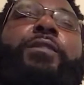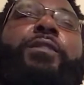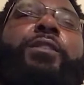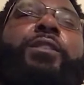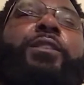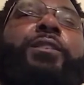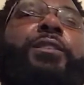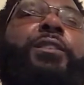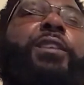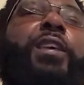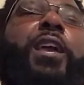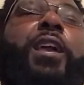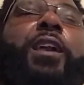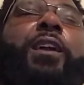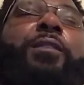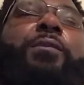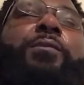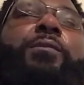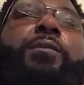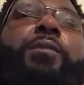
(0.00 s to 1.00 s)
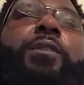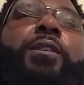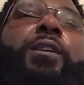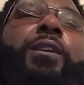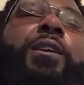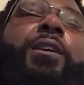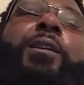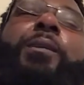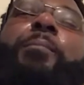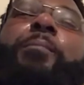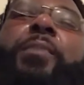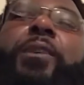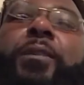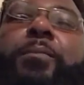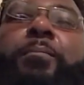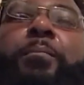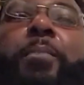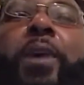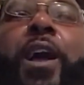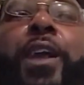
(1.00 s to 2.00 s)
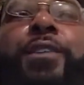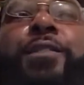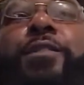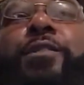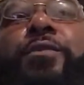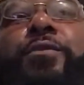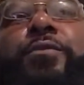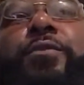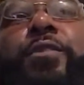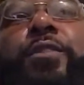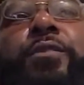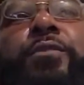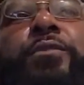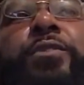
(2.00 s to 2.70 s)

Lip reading: the sound. But binaural